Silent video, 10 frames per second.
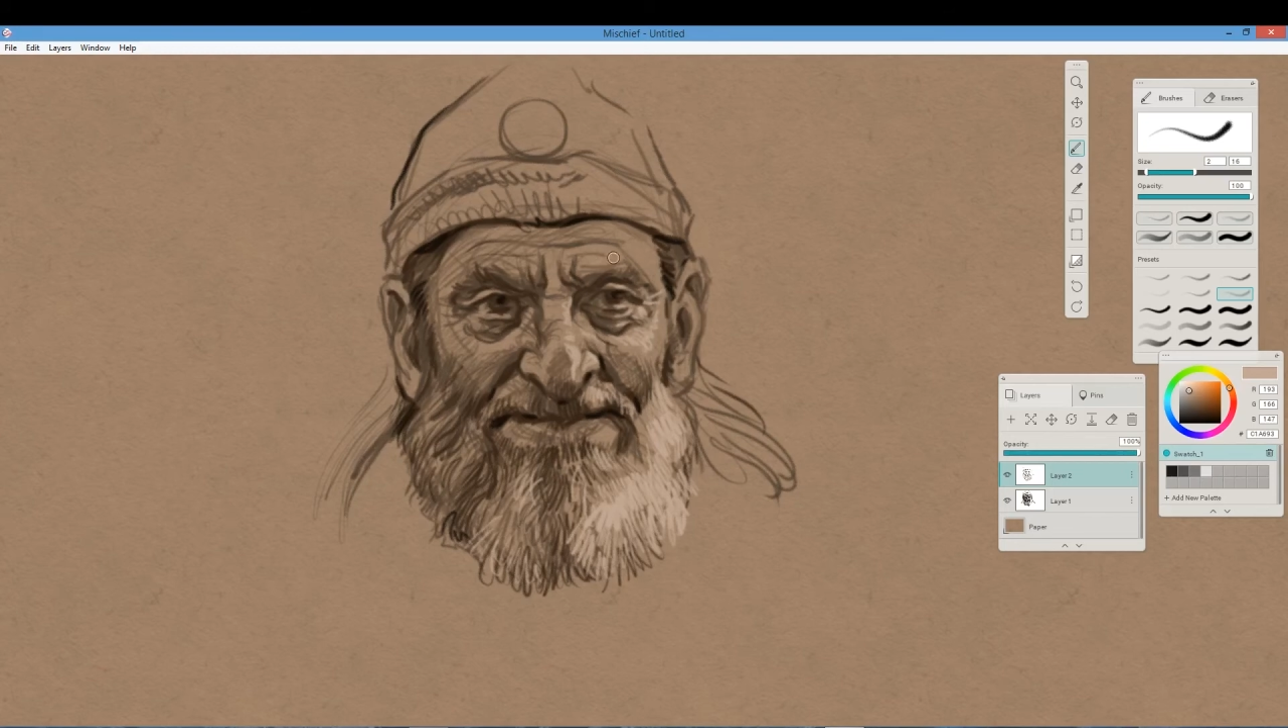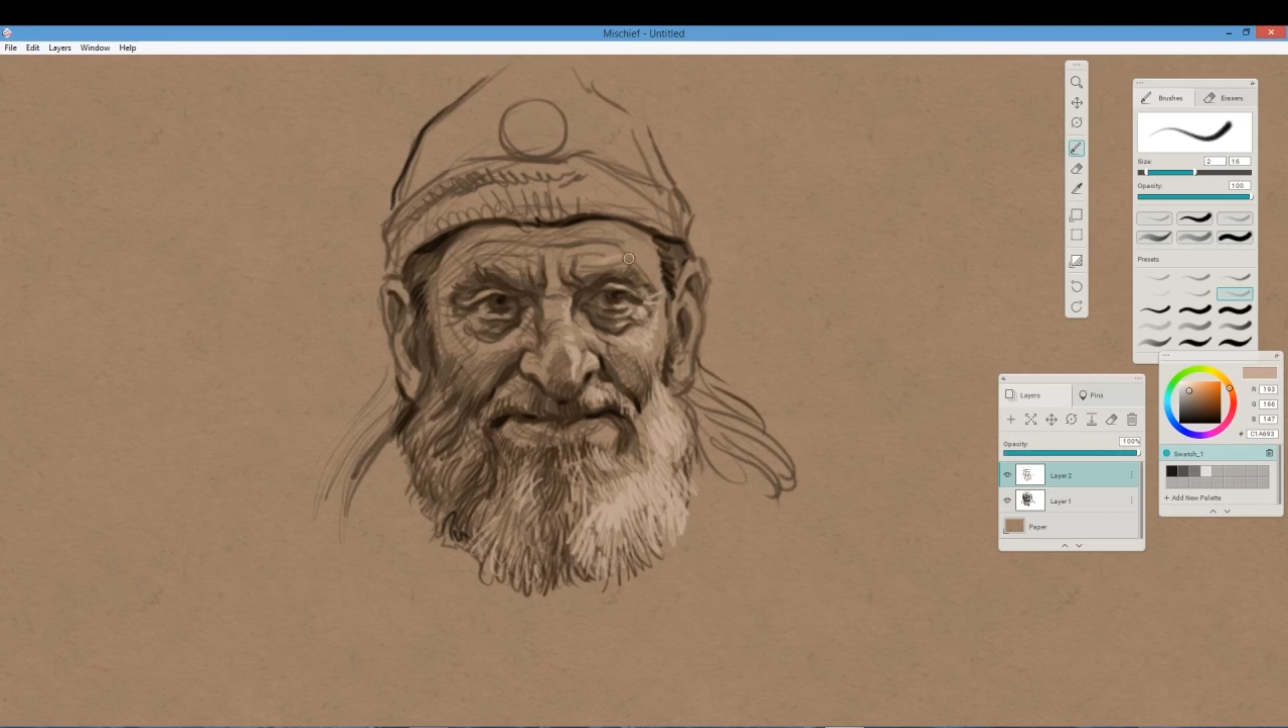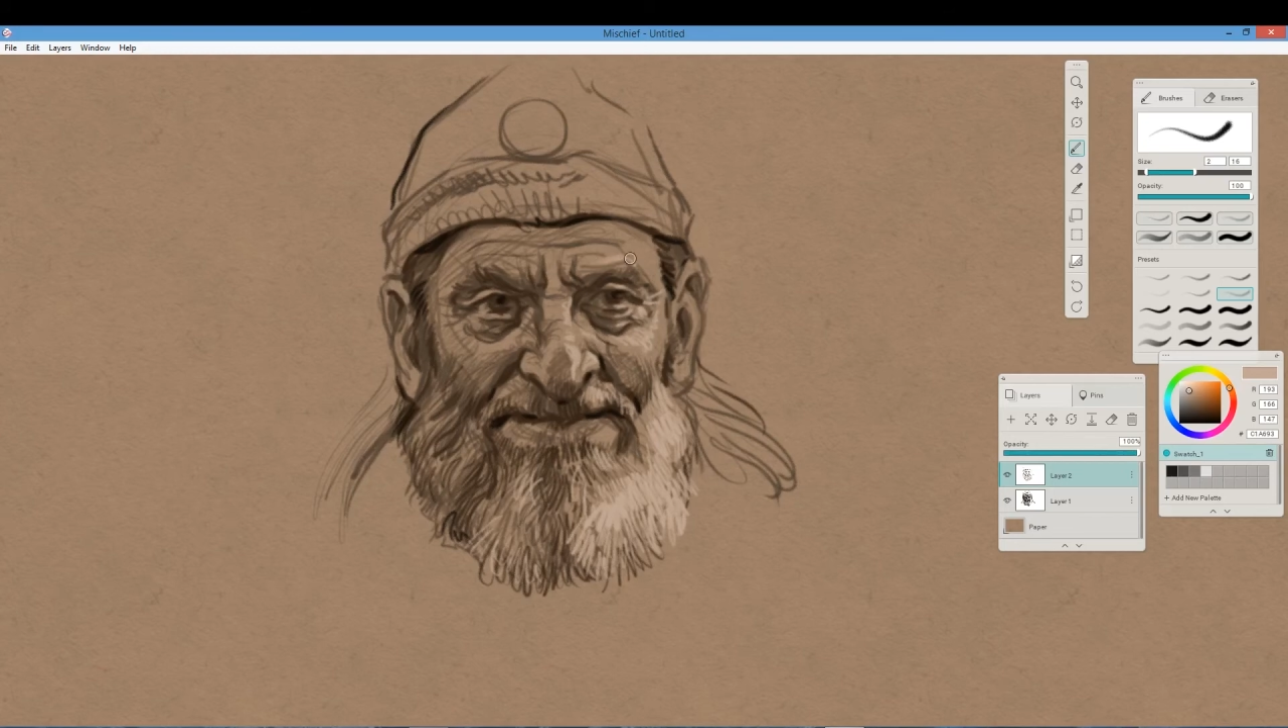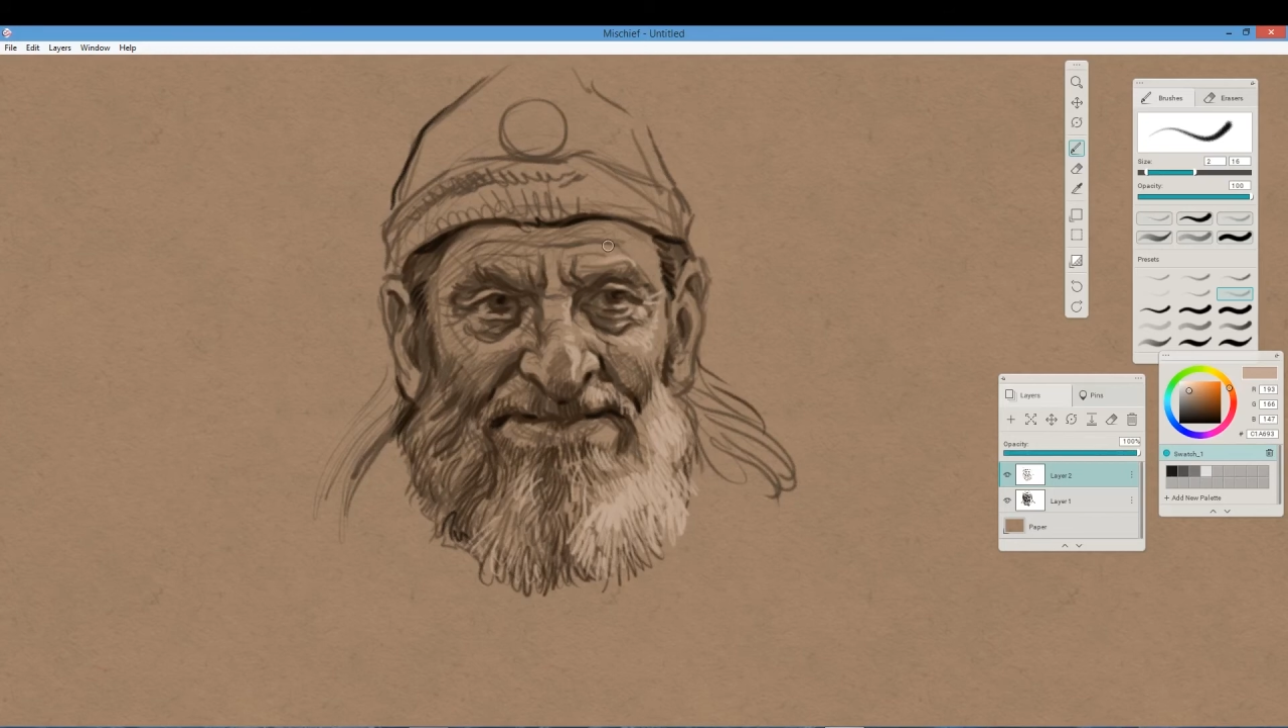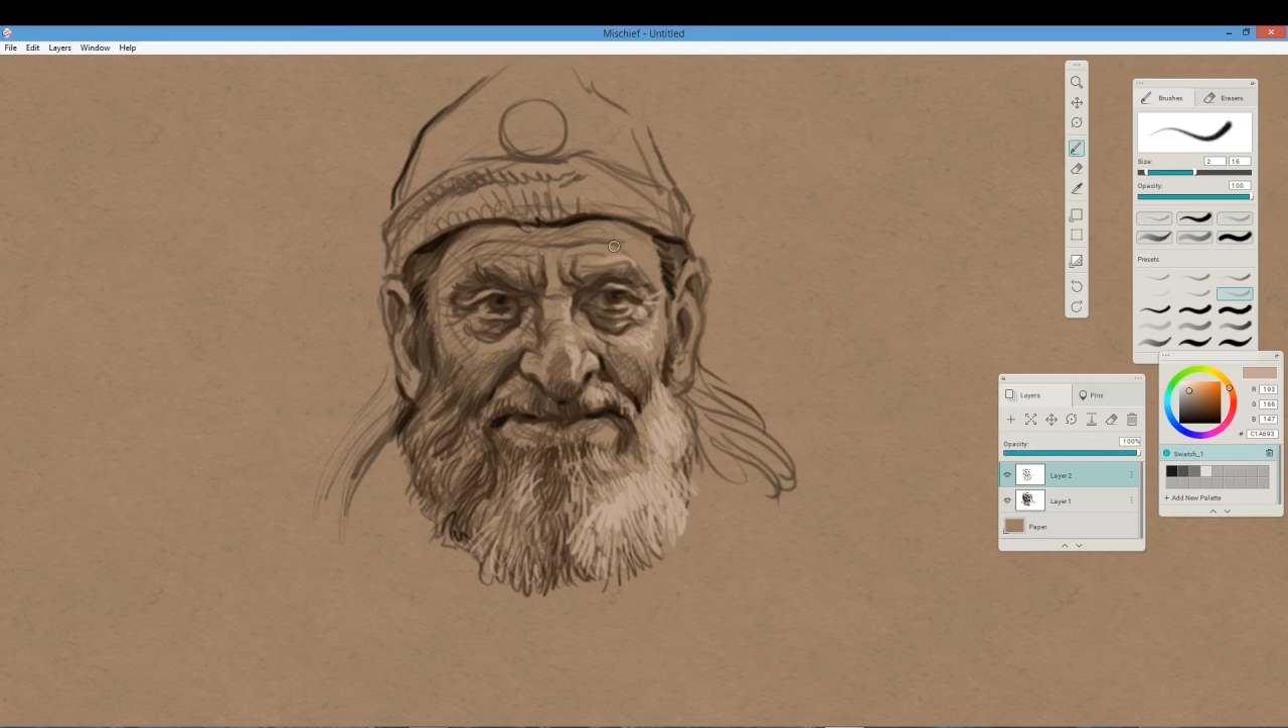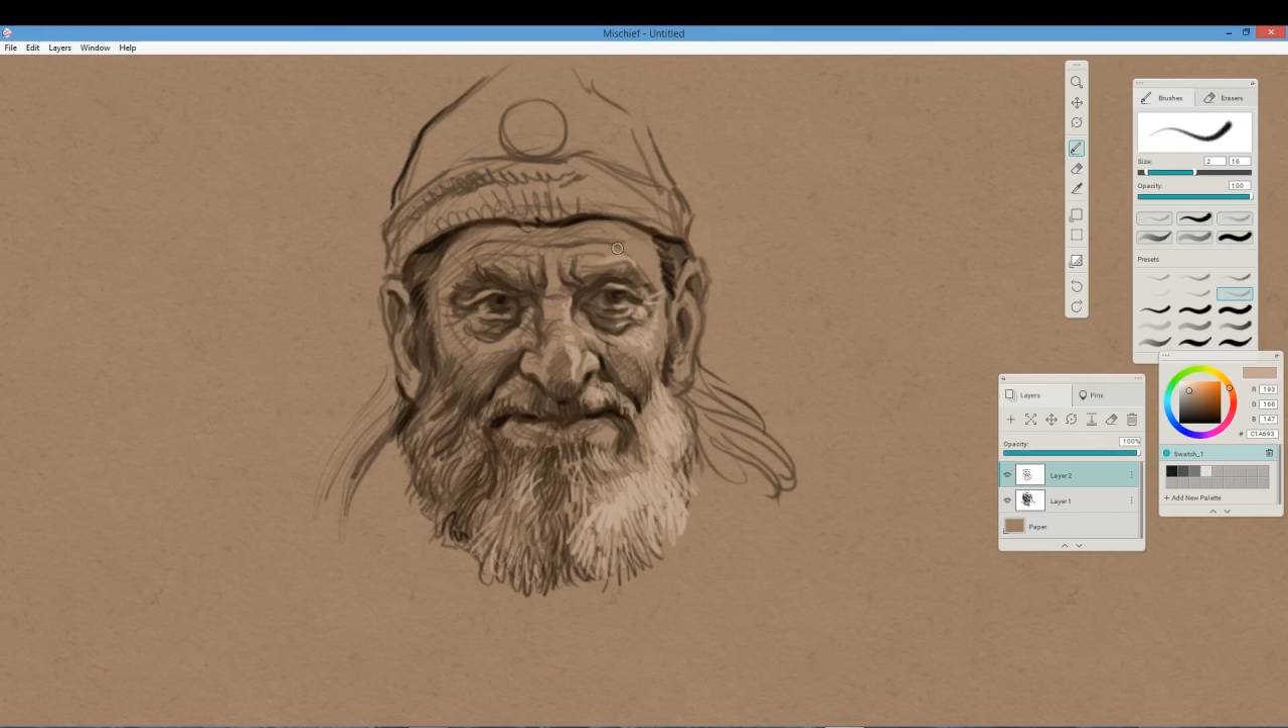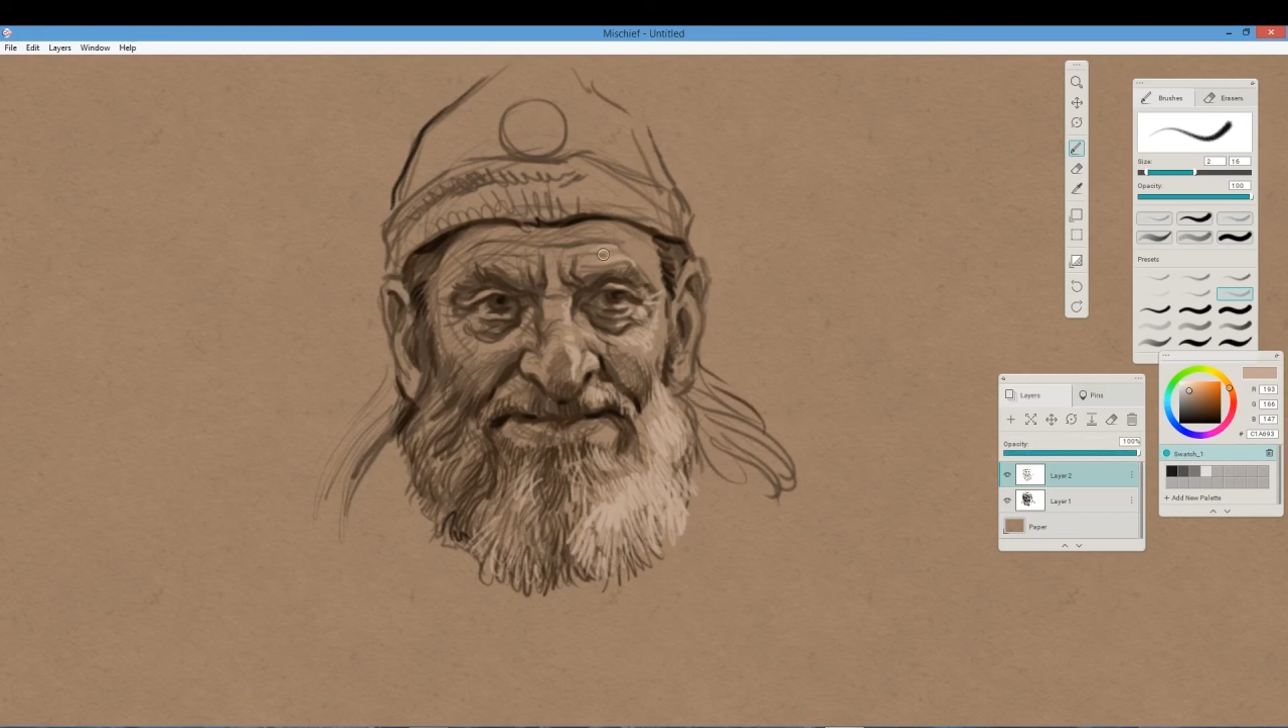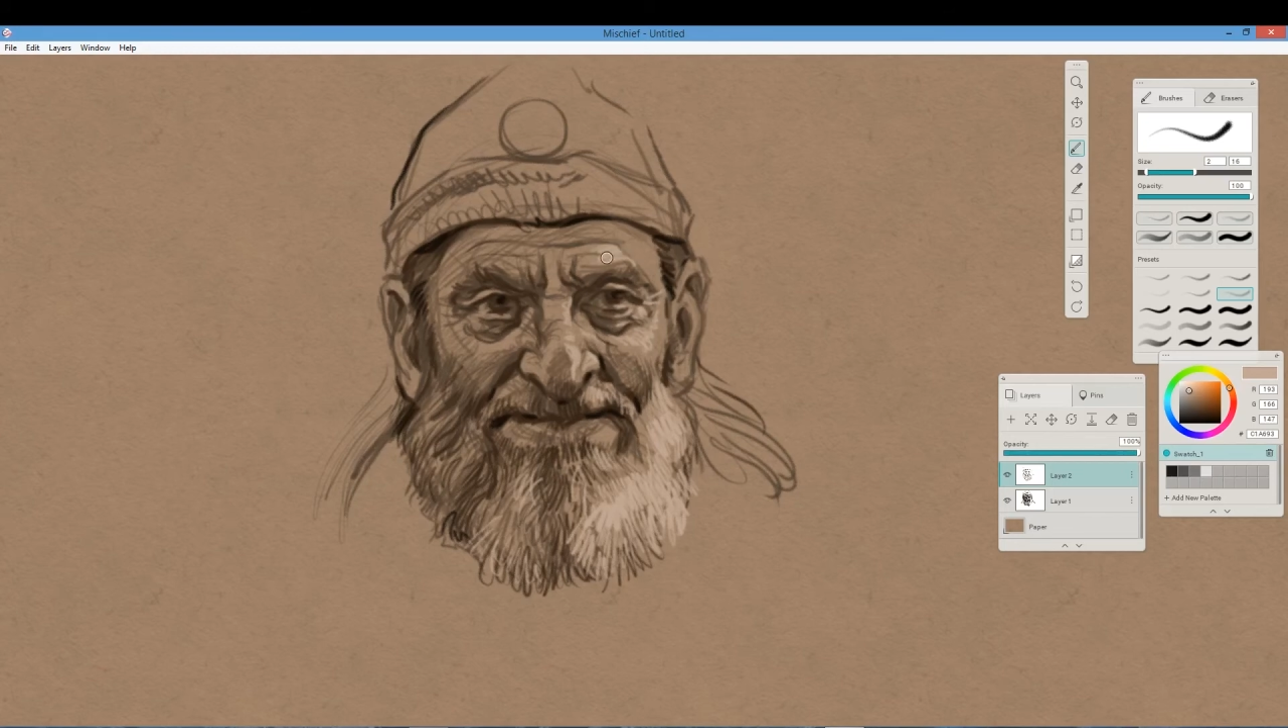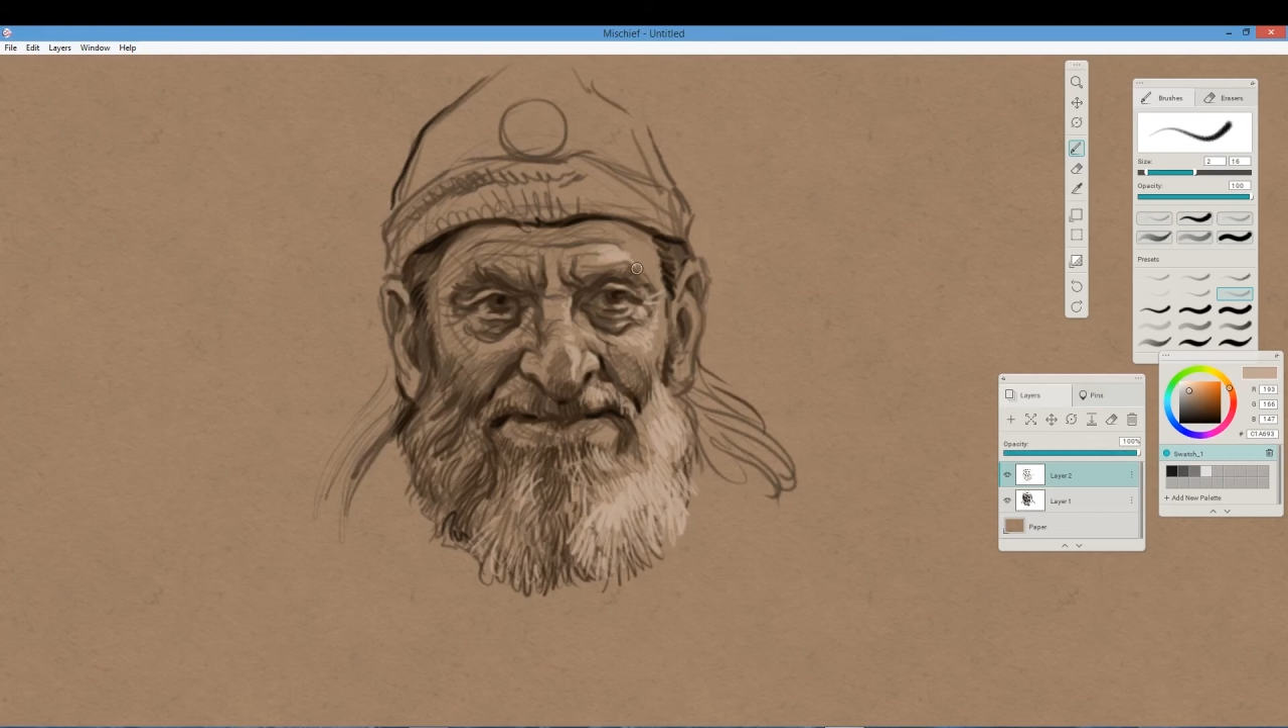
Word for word: in your hand.